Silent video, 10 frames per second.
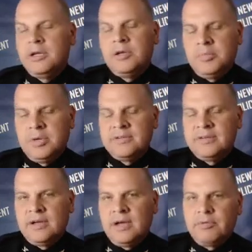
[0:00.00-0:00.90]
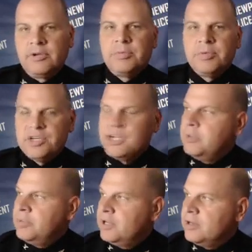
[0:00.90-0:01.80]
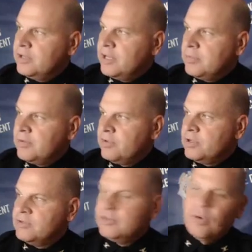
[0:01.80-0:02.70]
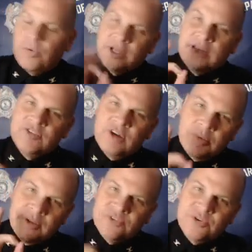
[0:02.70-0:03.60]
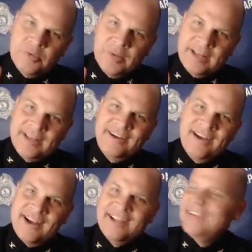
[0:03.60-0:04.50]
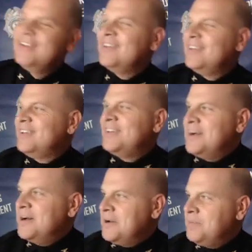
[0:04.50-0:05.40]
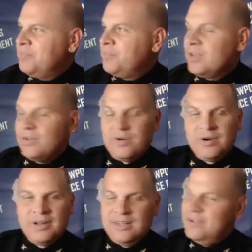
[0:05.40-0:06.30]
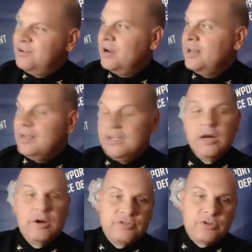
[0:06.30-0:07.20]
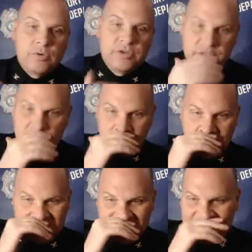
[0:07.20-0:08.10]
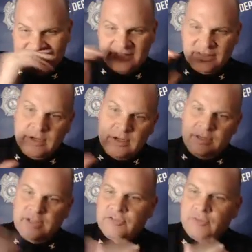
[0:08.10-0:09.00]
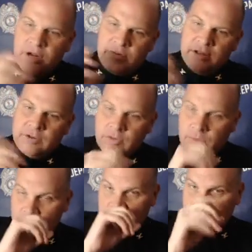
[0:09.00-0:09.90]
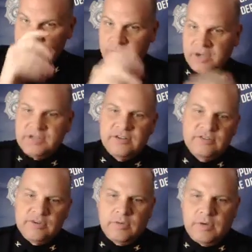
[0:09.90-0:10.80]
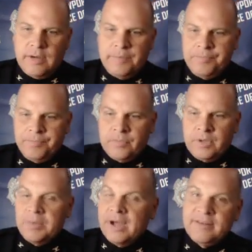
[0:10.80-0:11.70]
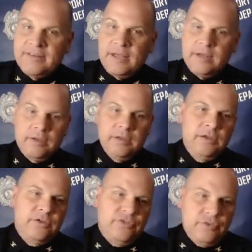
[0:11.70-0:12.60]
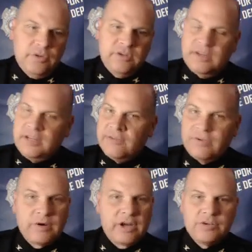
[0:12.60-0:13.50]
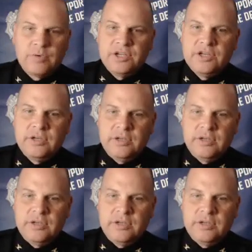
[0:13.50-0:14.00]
but I really appreciate you being here today, my friend. Just don't get in trouble at school, buddy. All right. Um, in school we should talk about that. That's right around the corner, graduation. So my intent is to attend every graduation